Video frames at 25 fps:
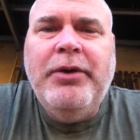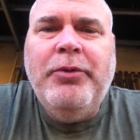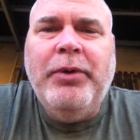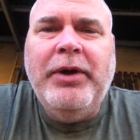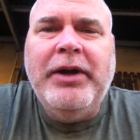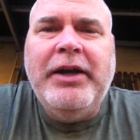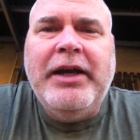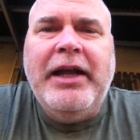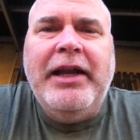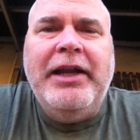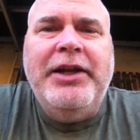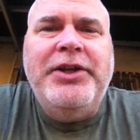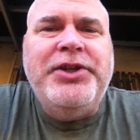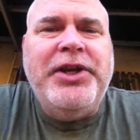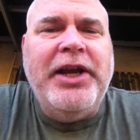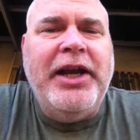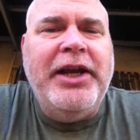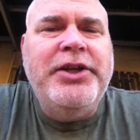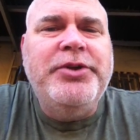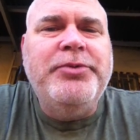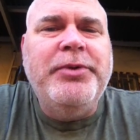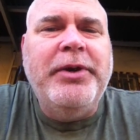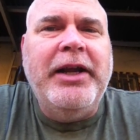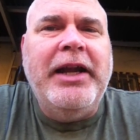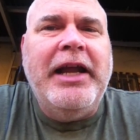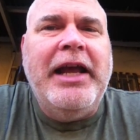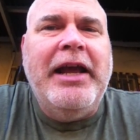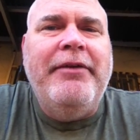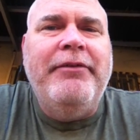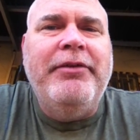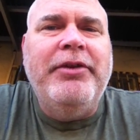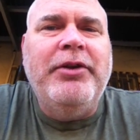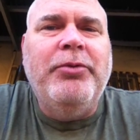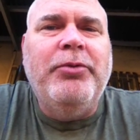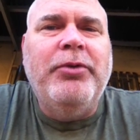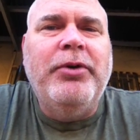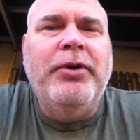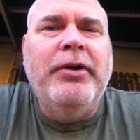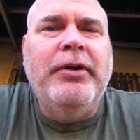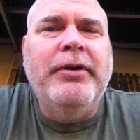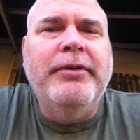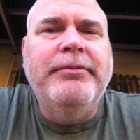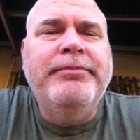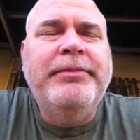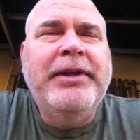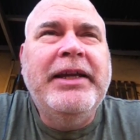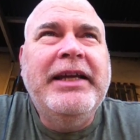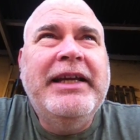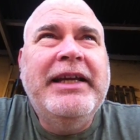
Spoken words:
what kind of change we can have in the world.